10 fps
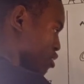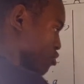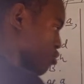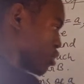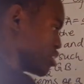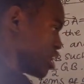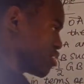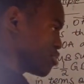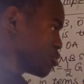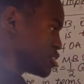So we're
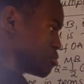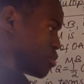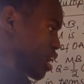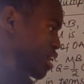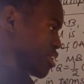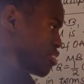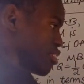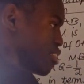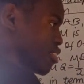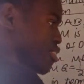just
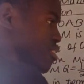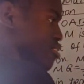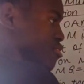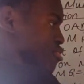multiplying this